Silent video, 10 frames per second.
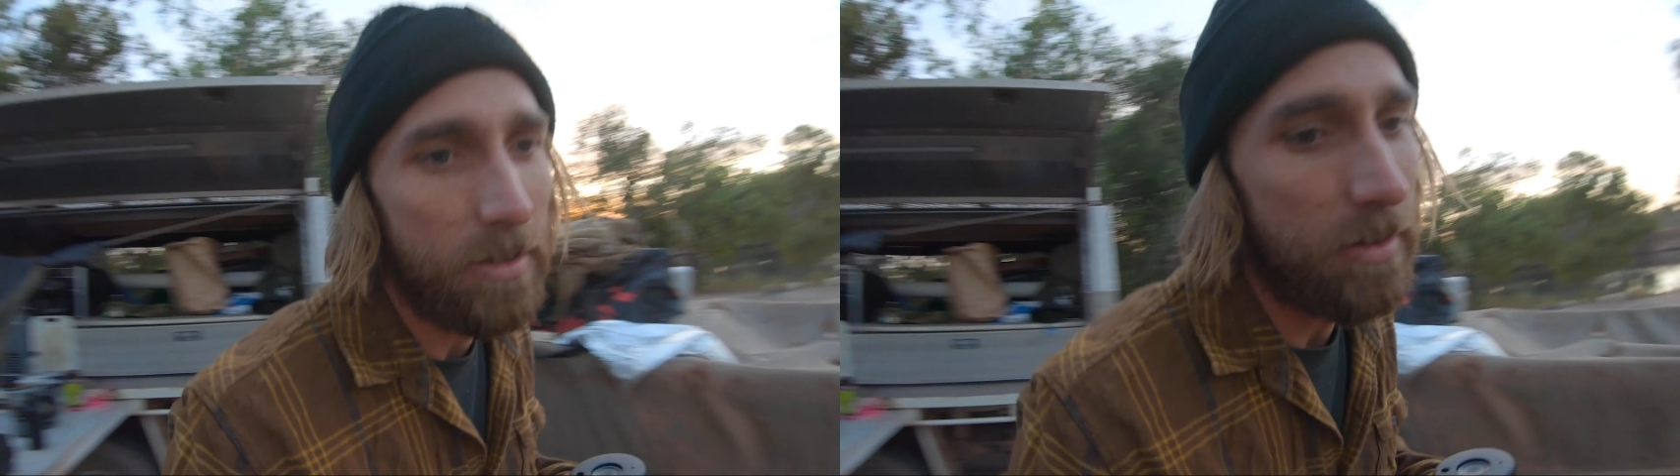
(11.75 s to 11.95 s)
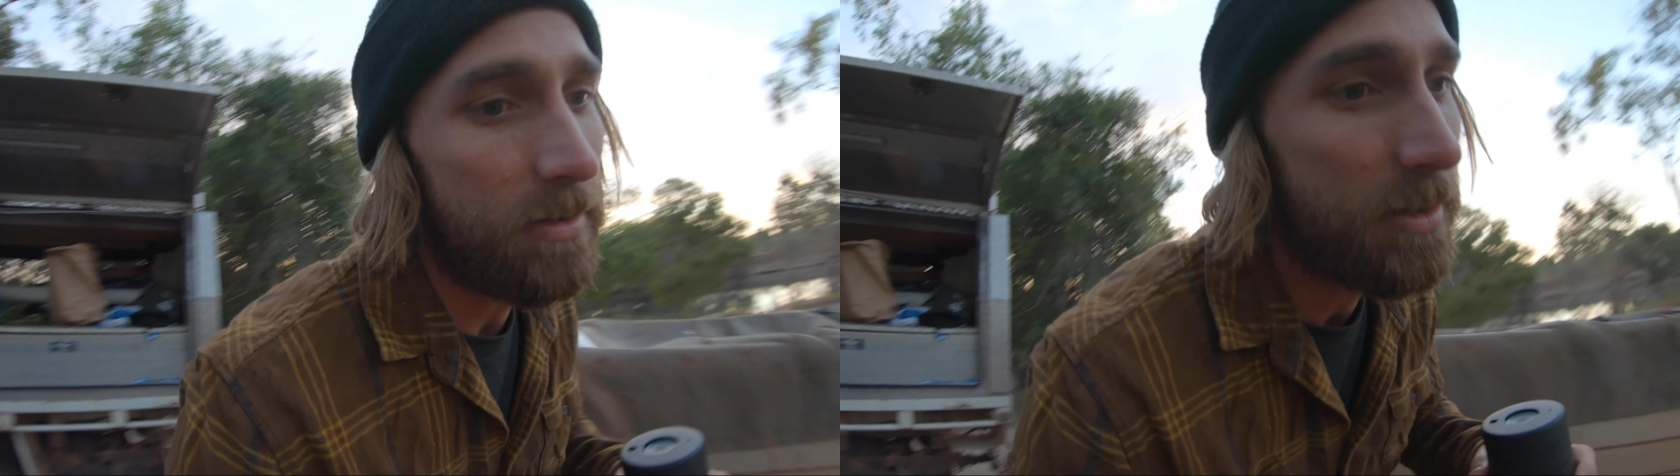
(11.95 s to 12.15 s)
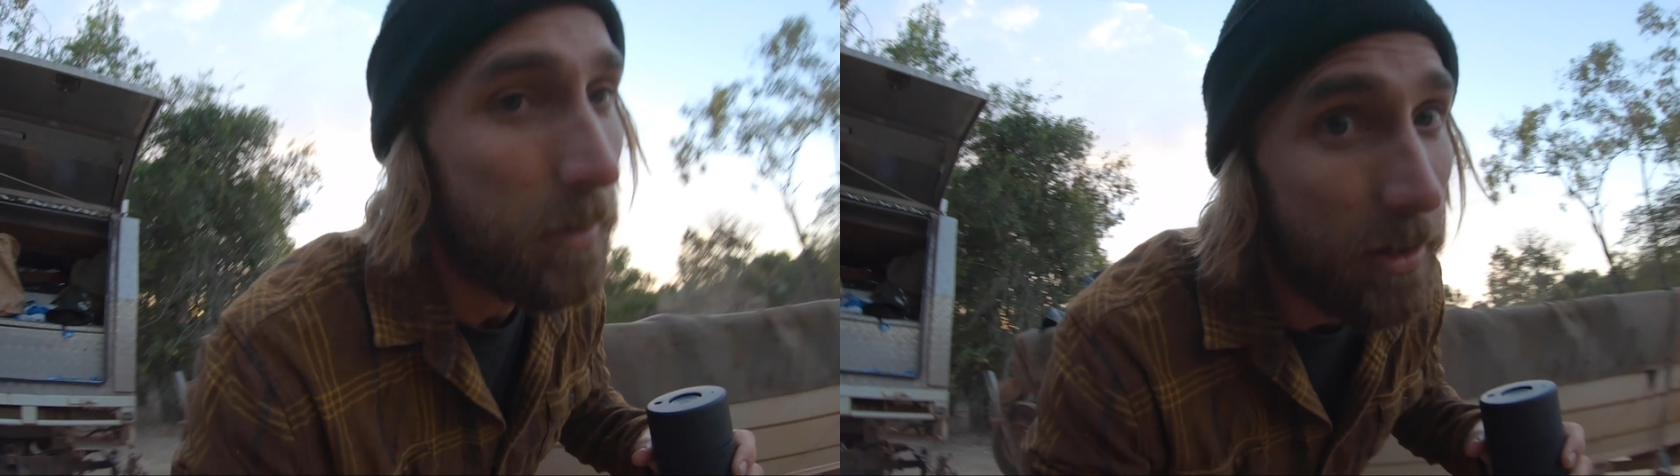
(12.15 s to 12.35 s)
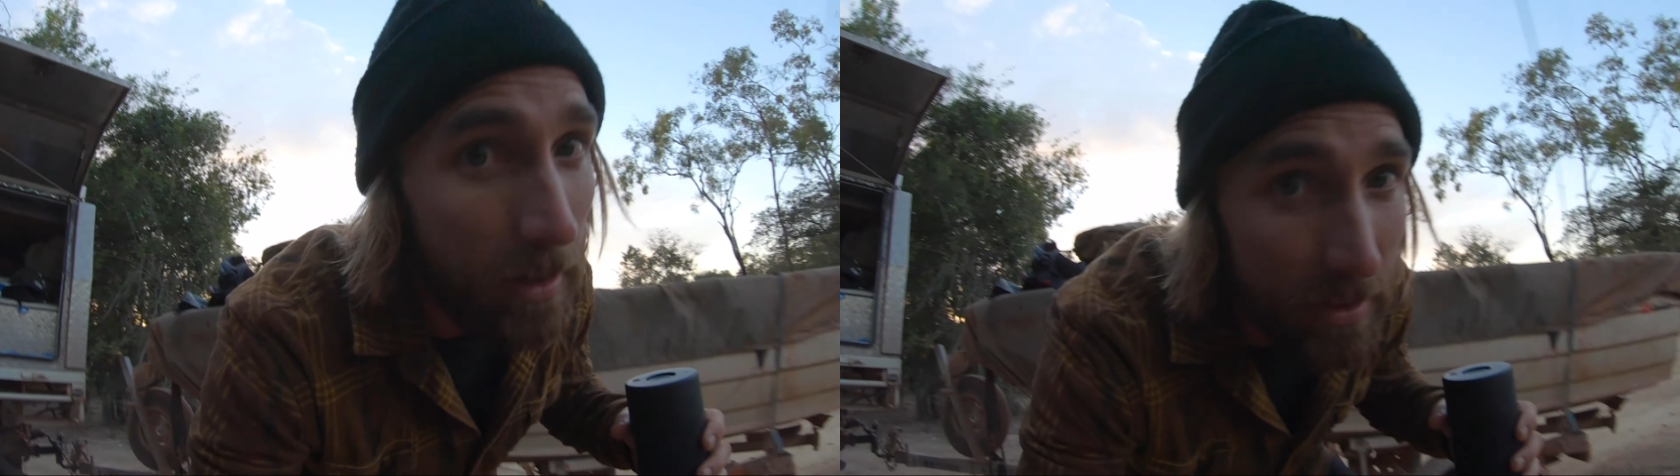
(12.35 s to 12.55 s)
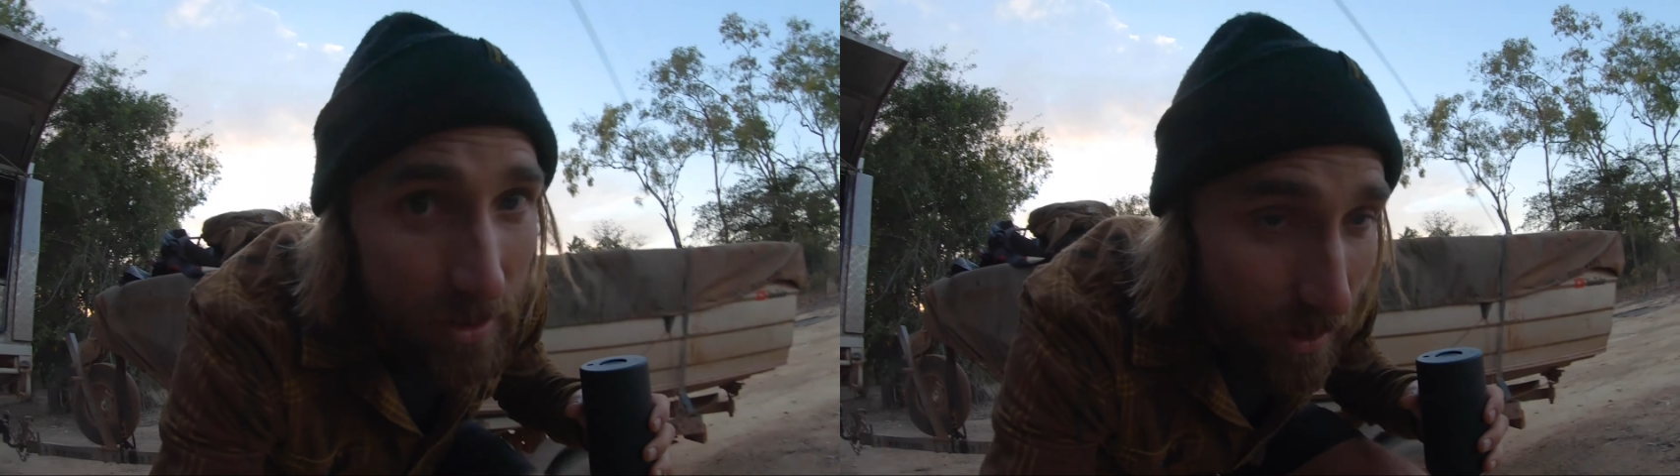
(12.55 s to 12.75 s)
and the
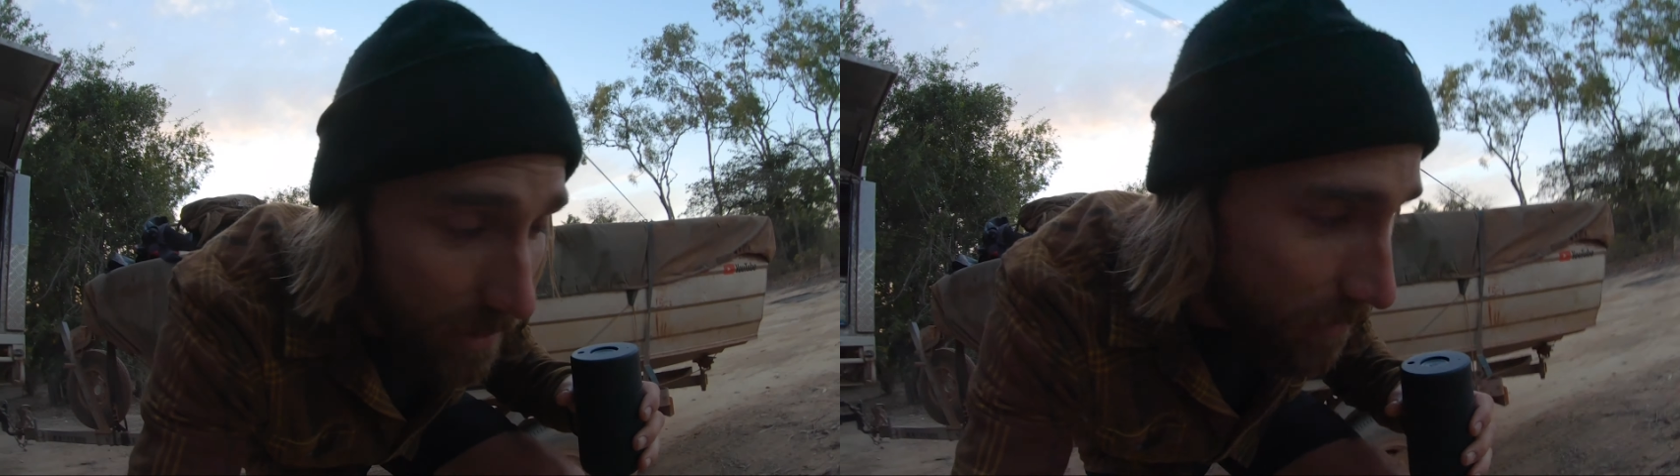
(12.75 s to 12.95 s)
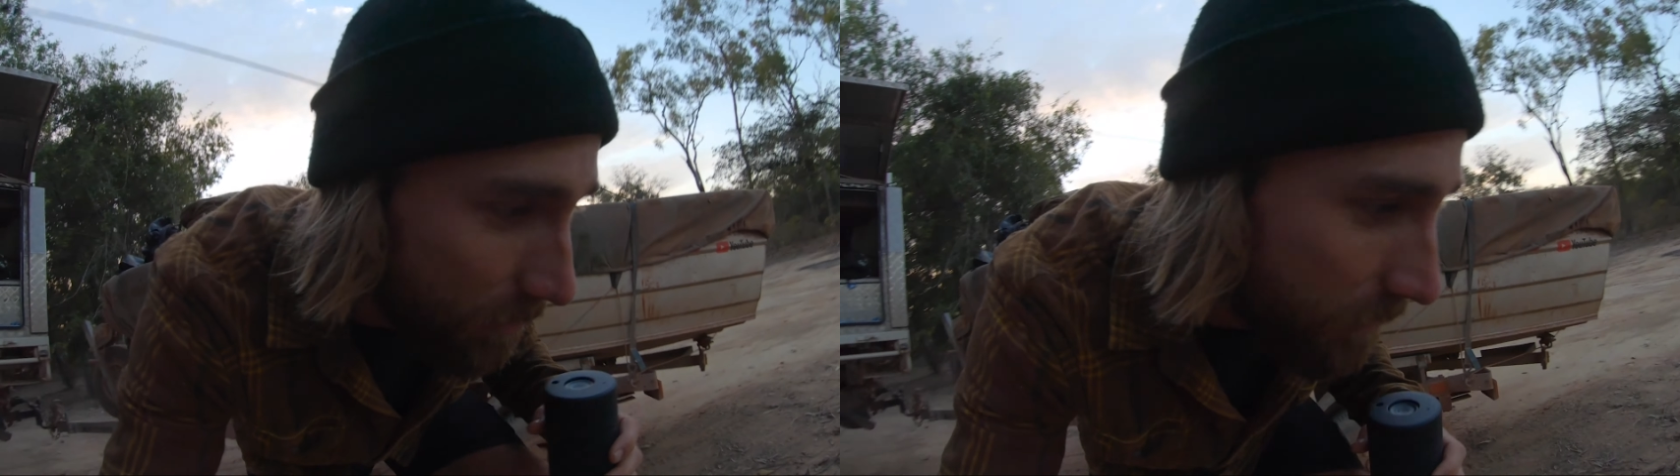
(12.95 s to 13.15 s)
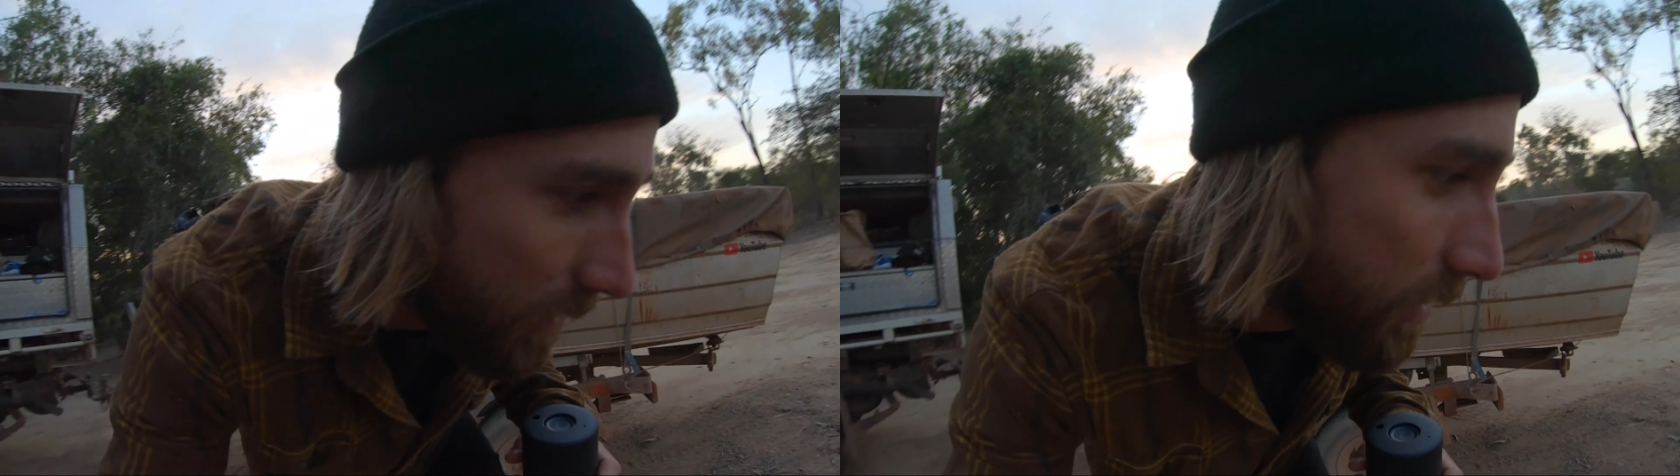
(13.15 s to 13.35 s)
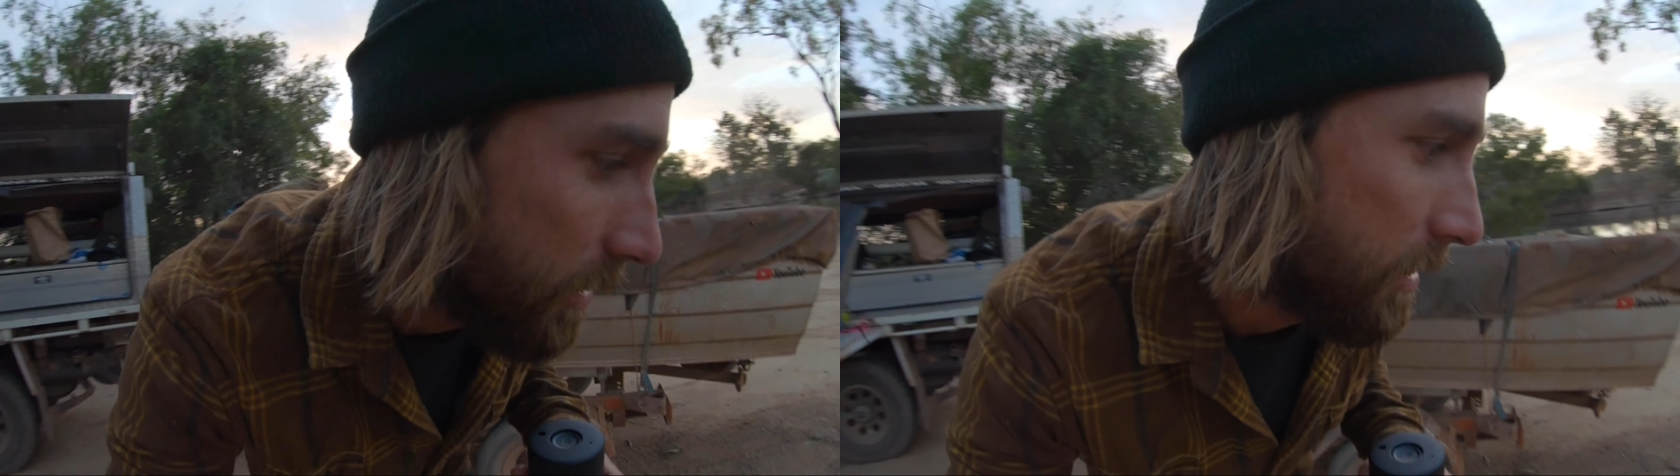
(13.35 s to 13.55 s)
spotlights straight on the river